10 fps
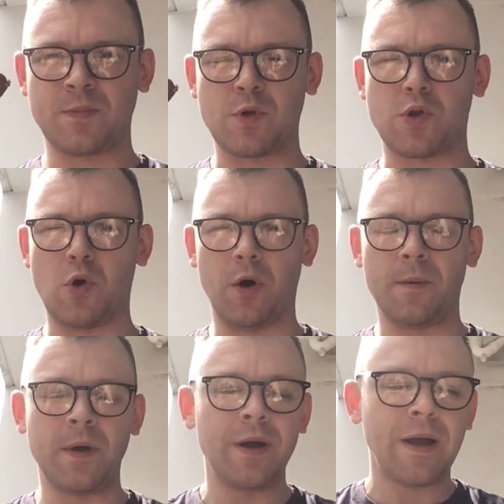So,
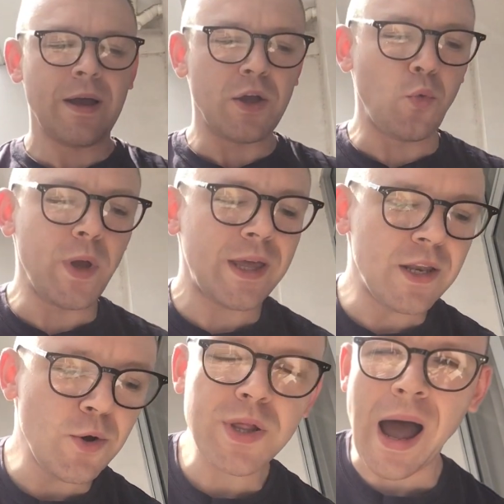we can
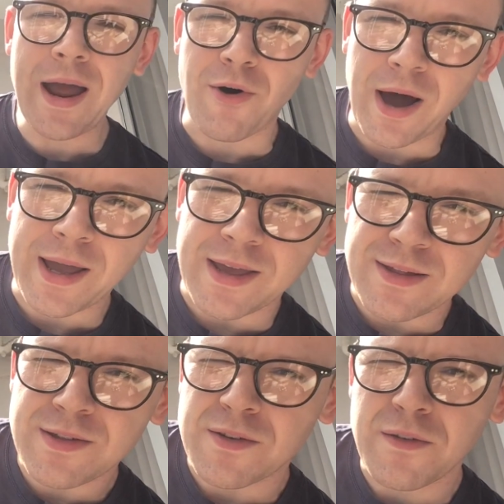use
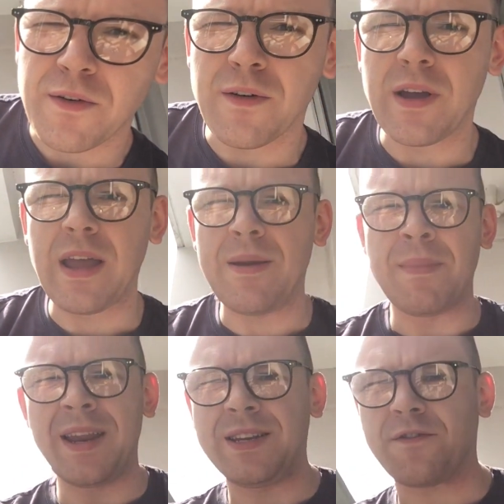hierarchies in
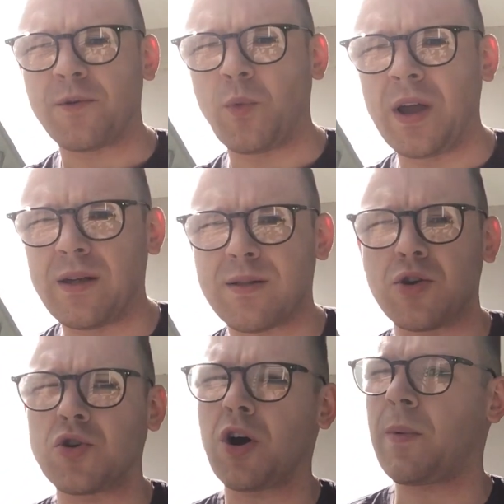many different ways to
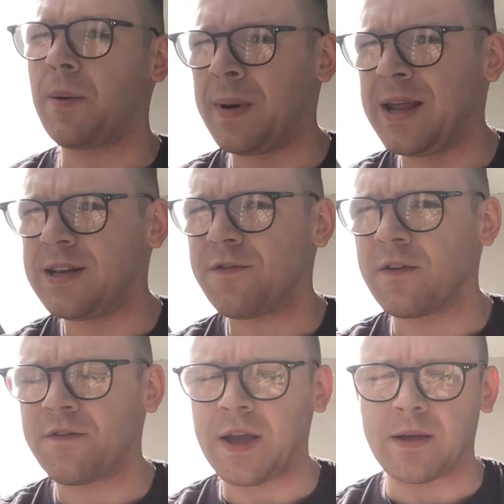talk about many different
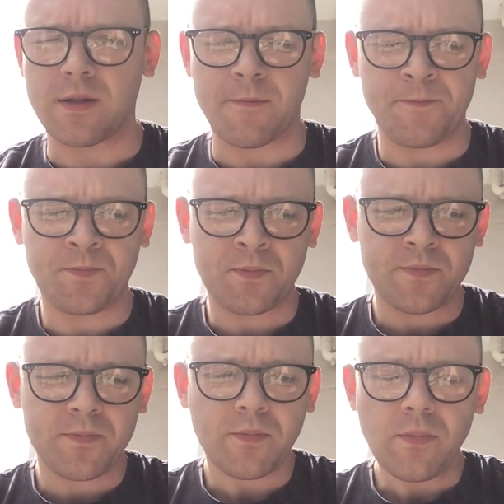things.
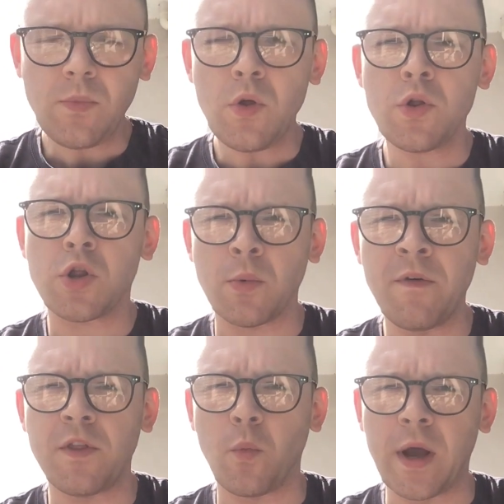Some
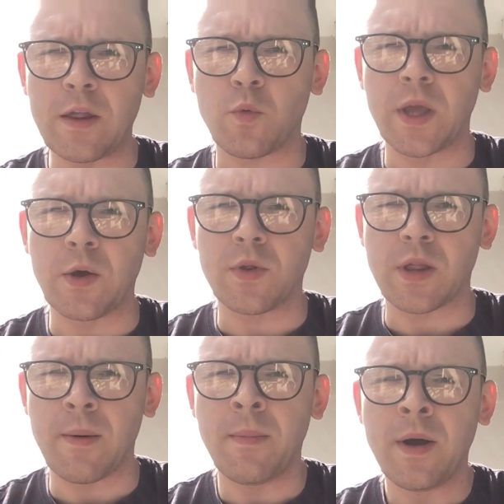of the ways we use
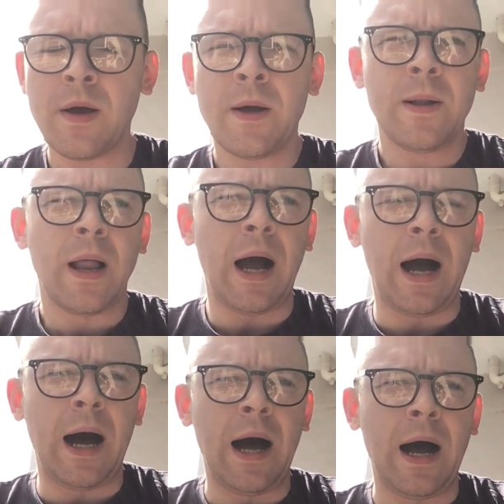them
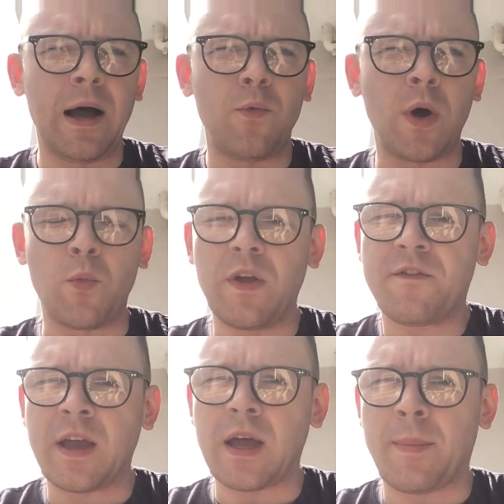are when we
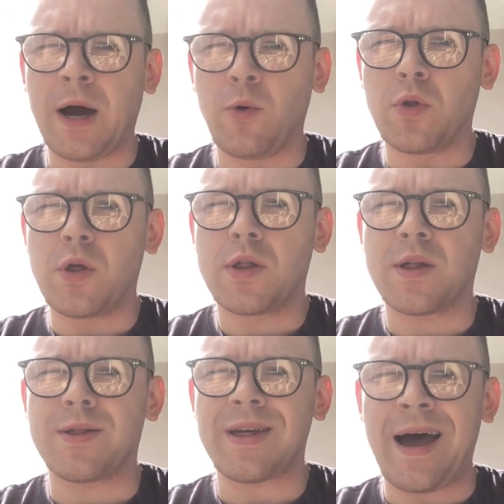think about
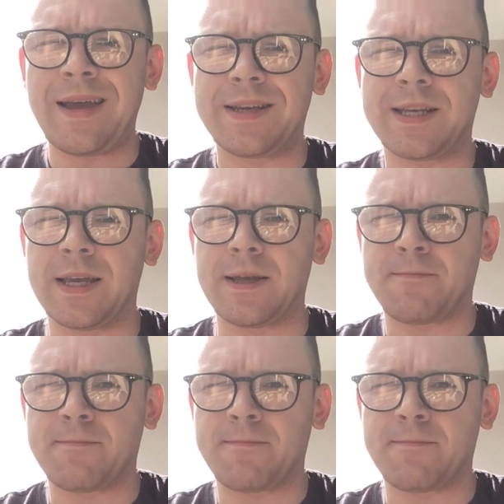society.